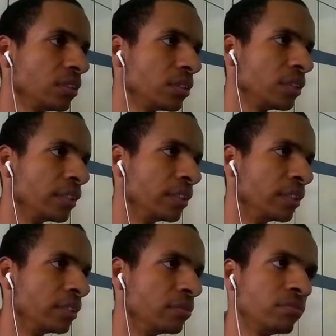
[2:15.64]
And
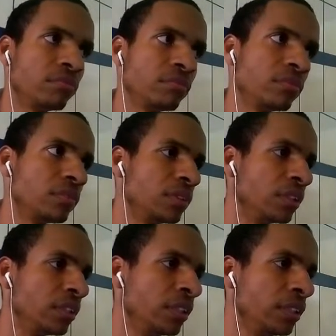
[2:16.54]

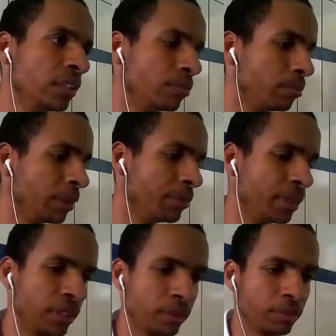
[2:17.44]
here
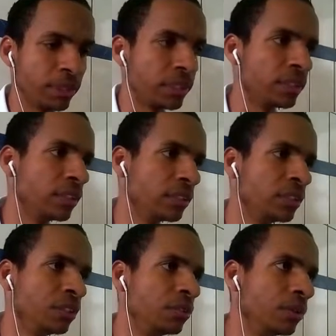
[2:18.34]
maybe put a
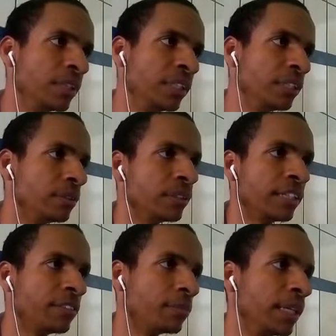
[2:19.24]
0 here, never
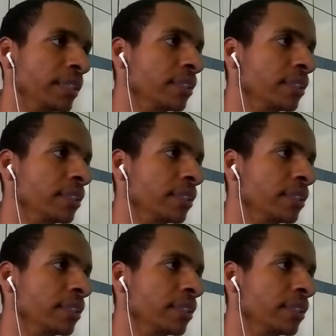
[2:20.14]
mind.